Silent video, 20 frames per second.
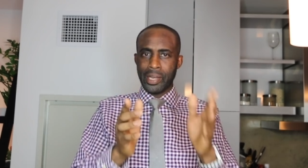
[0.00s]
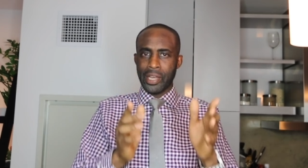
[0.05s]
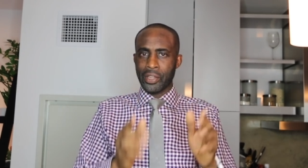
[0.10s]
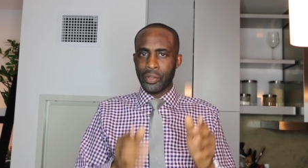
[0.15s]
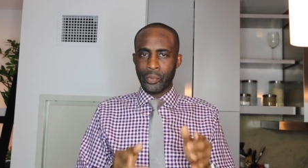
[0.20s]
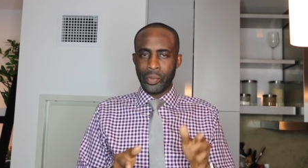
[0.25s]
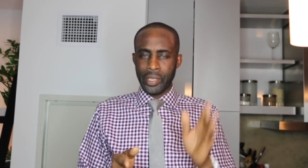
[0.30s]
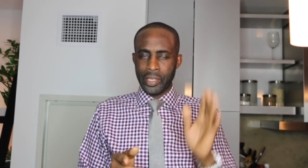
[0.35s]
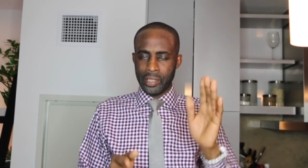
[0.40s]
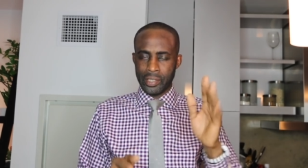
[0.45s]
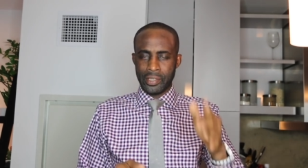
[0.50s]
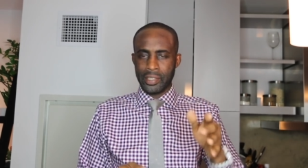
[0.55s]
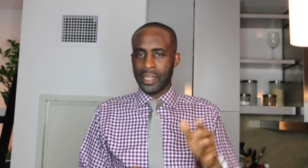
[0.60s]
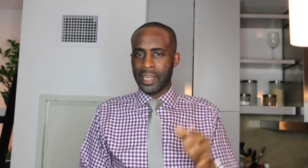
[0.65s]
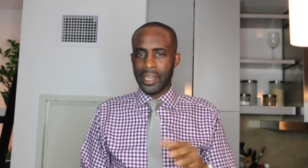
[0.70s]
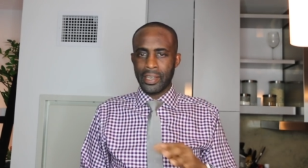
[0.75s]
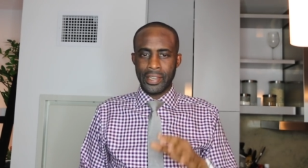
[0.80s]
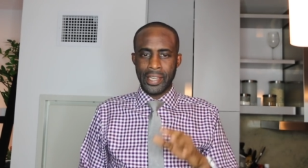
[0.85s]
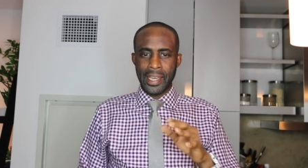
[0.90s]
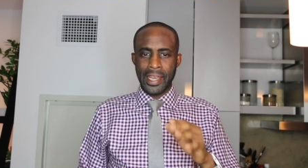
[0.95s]
by the way, on
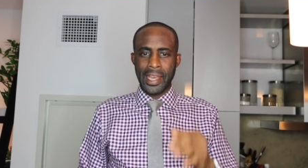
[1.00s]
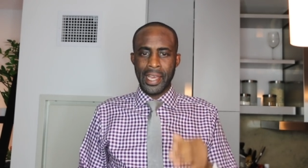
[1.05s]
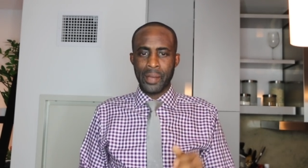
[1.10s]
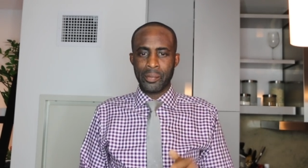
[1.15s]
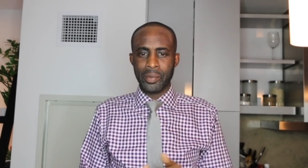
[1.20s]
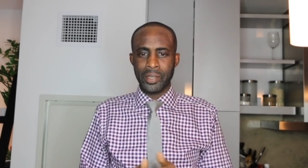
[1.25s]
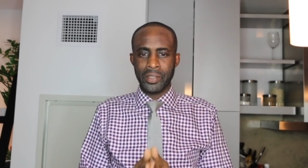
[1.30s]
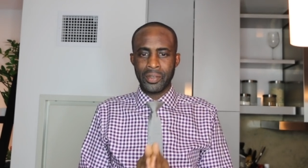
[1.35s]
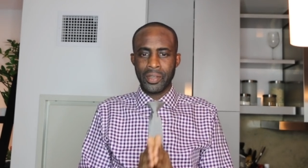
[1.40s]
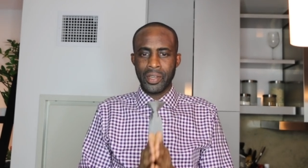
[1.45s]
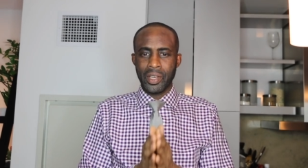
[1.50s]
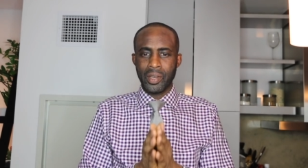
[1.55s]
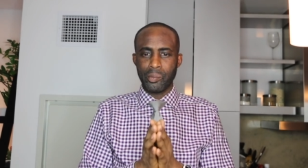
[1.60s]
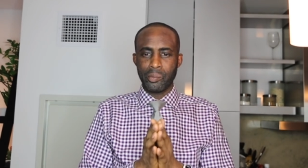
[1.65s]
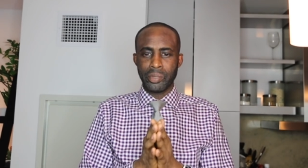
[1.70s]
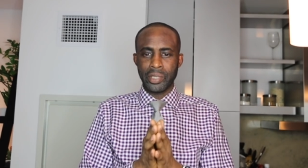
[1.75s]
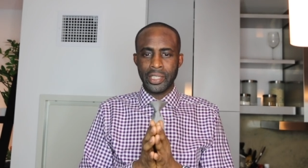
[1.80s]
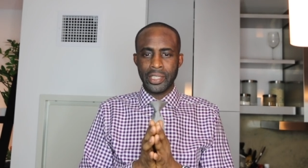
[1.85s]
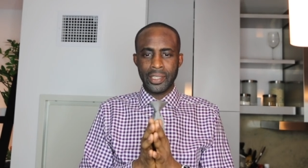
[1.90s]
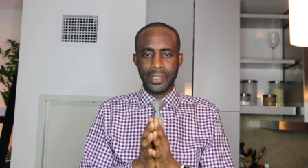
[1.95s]
how that happened,
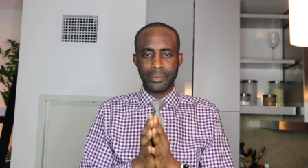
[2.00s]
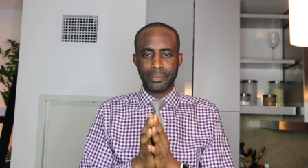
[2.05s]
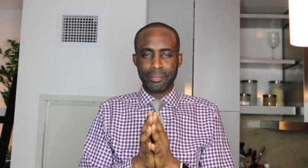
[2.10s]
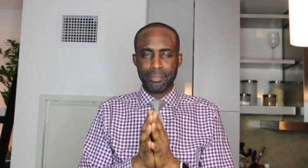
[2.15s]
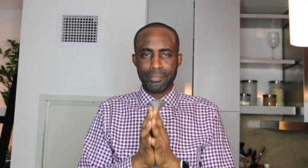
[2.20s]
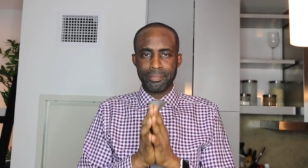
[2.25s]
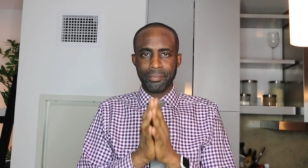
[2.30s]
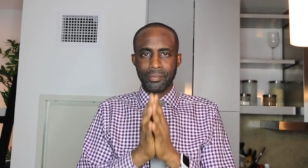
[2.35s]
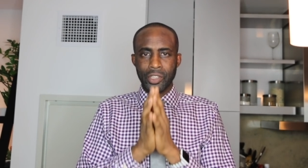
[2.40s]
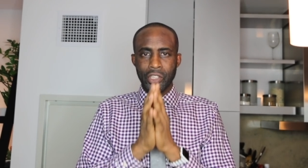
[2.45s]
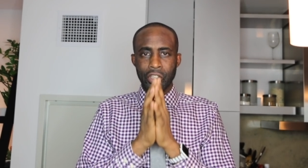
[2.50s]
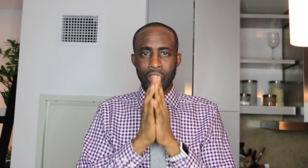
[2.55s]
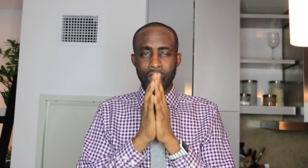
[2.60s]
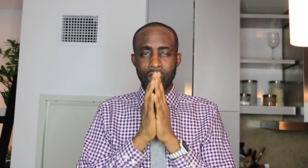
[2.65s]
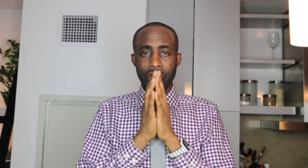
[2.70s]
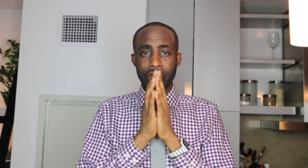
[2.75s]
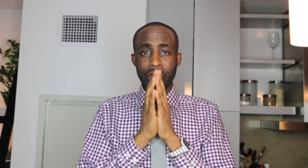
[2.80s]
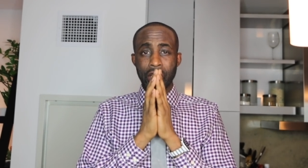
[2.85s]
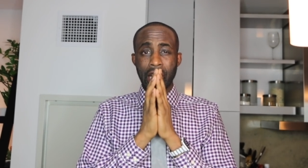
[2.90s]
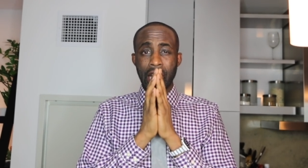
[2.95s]
but
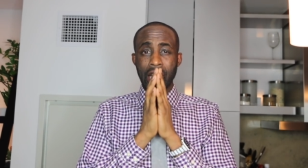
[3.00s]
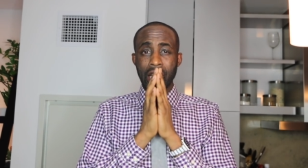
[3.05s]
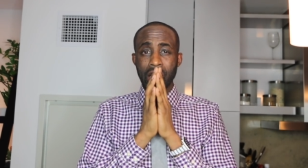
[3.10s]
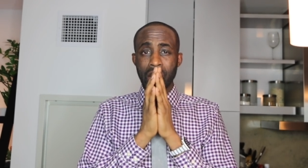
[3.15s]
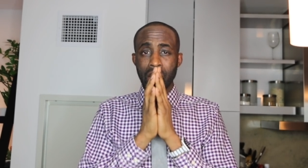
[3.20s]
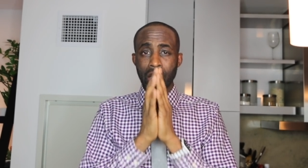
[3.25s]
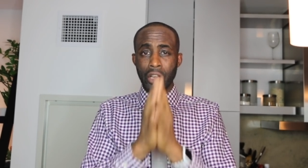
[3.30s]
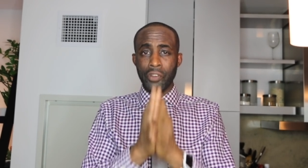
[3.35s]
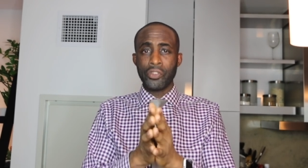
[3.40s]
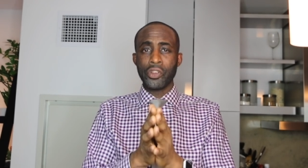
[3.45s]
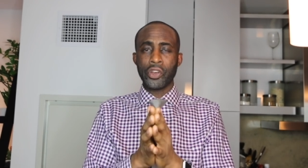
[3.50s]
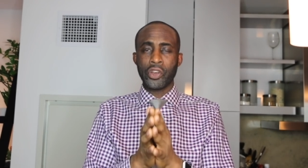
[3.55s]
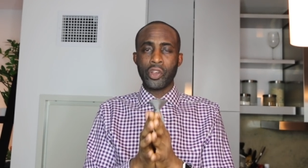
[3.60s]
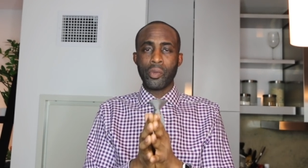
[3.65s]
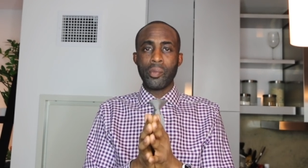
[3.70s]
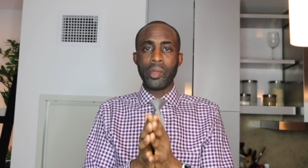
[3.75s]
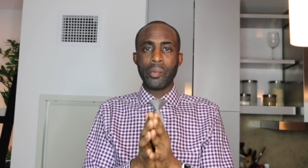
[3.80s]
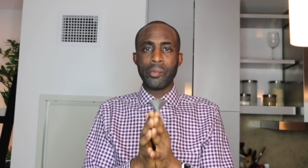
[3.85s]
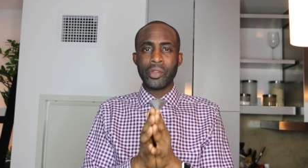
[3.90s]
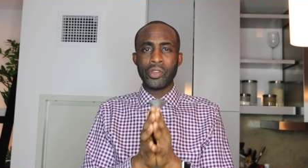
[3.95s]
love your
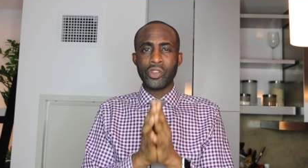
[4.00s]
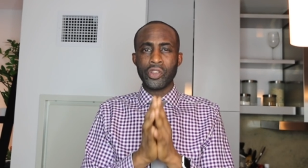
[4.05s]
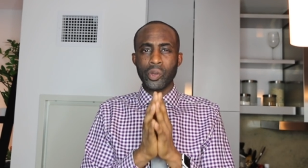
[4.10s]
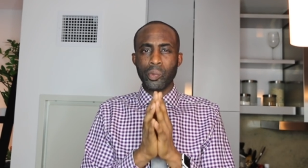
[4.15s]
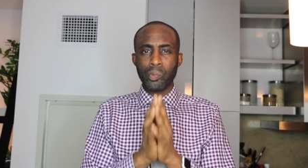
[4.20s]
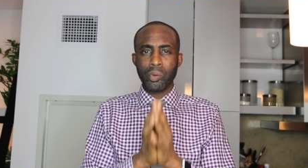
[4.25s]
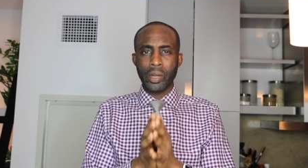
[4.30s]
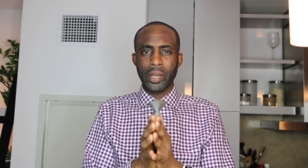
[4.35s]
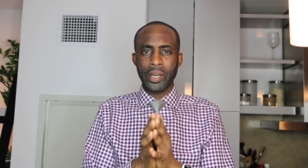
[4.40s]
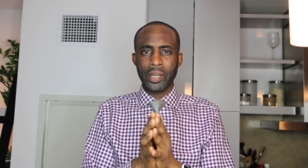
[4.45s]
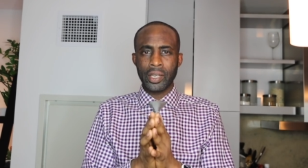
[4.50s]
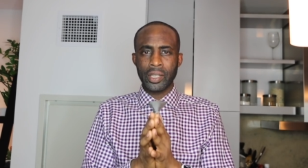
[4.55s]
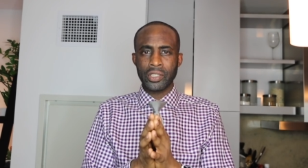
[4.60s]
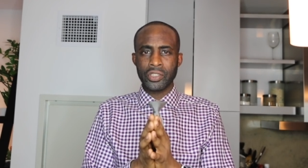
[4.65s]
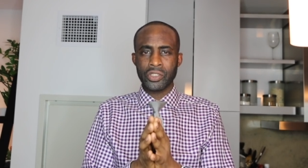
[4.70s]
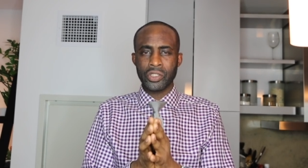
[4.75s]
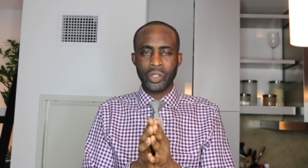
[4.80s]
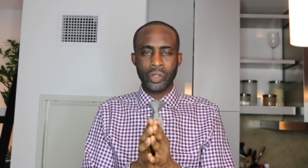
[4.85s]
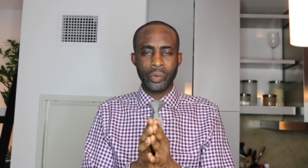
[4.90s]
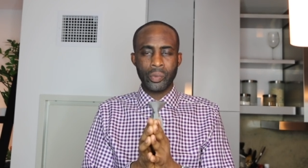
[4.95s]
commitment to your product,
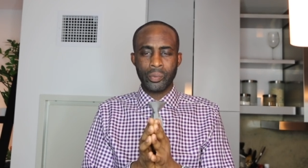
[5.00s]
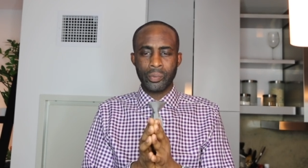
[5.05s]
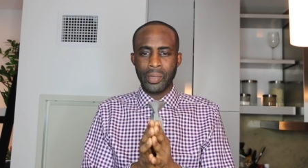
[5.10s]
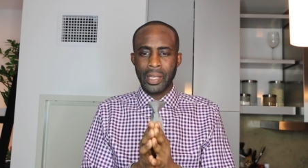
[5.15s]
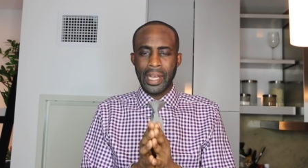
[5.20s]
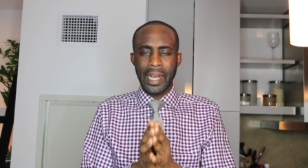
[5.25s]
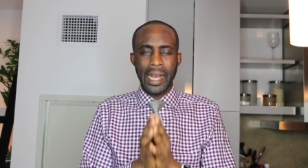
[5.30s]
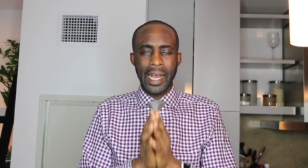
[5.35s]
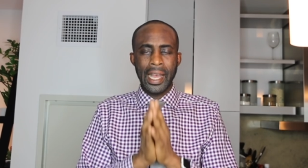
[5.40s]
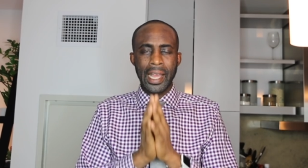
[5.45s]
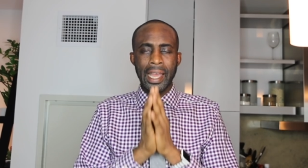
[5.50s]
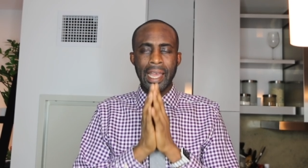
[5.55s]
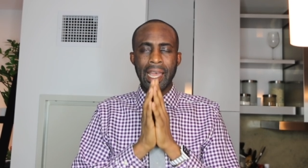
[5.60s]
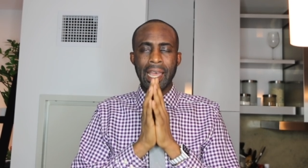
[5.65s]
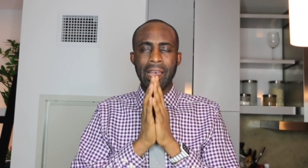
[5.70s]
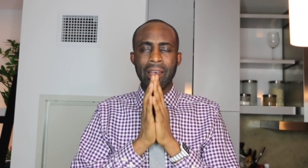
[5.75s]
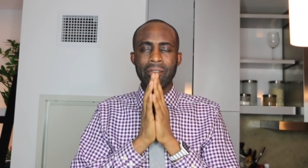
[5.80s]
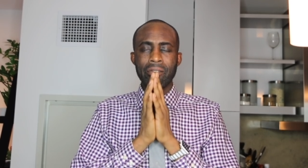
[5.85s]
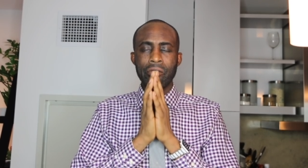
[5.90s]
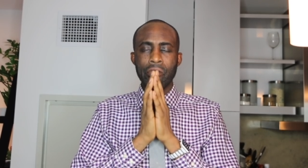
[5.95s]
so I
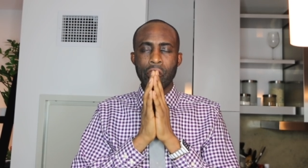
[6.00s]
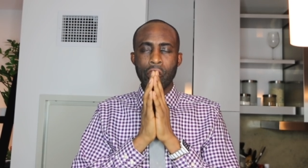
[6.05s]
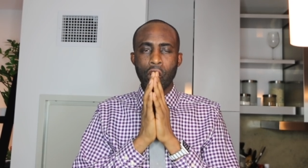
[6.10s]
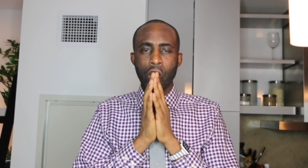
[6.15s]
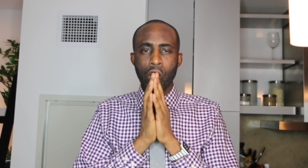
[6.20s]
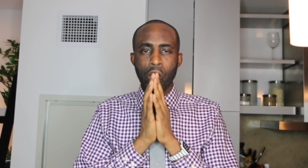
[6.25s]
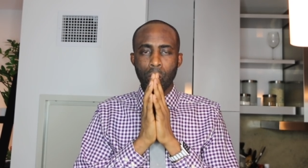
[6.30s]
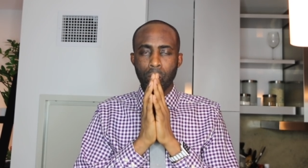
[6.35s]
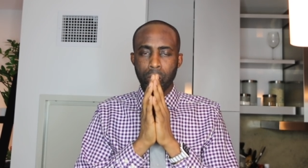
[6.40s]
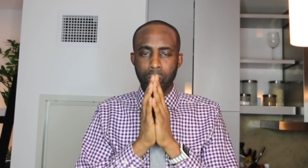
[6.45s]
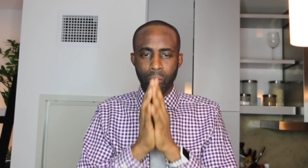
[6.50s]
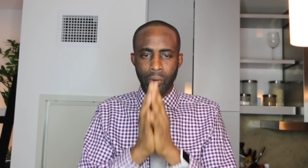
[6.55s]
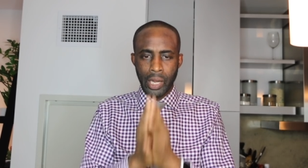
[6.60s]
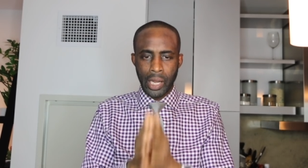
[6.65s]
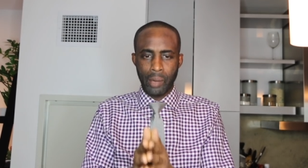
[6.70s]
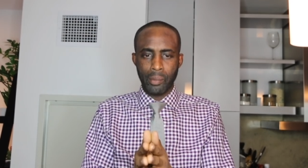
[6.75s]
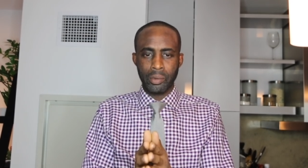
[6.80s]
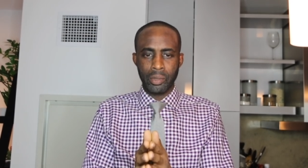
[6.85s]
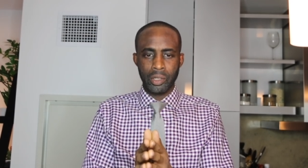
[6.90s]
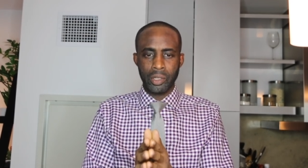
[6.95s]
have no
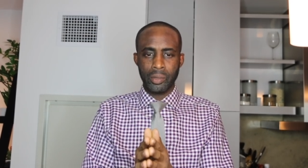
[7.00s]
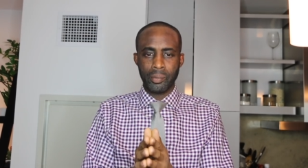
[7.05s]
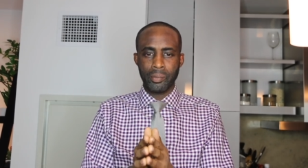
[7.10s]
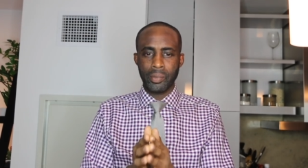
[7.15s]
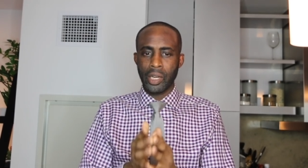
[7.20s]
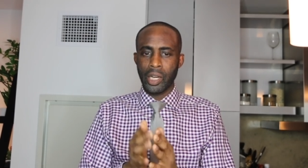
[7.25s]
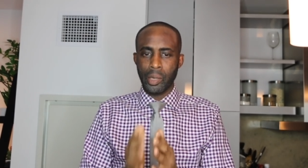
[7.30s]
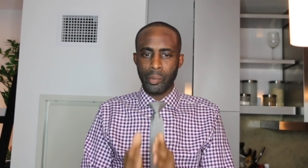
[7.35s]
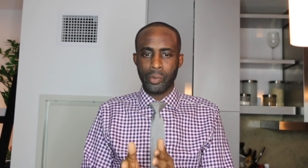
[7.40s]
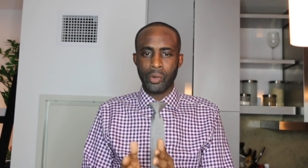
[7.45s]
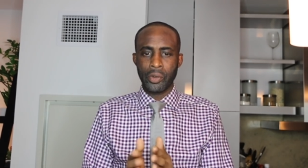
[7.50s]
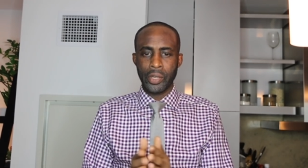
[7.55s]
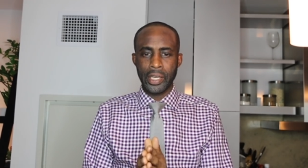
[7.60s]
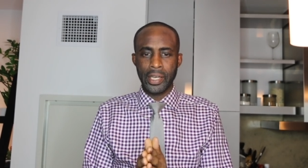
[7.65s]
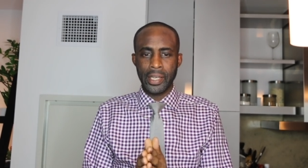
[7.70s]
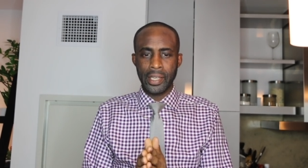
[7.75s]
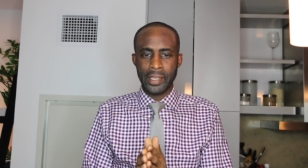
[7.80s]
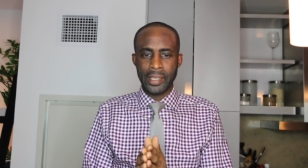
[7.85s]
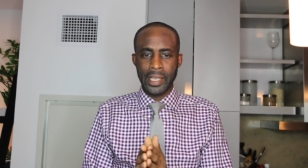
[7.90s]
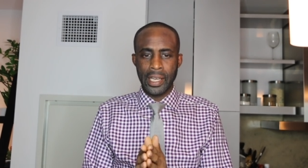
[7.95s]
problem
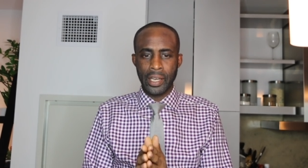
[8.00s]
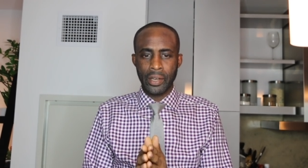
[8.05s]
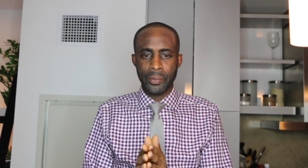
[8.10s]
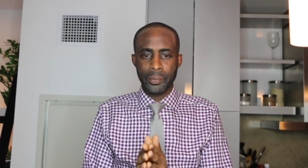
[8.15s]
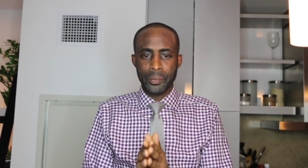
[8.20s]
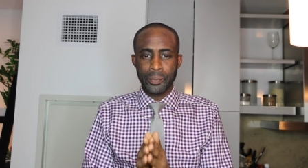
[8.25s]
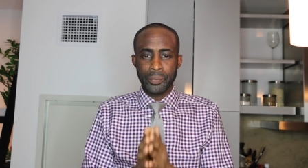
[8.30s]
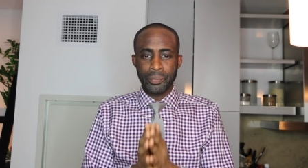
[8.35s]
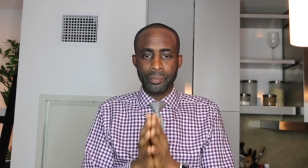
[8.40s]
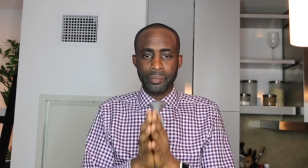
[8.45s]
upgrading. Now,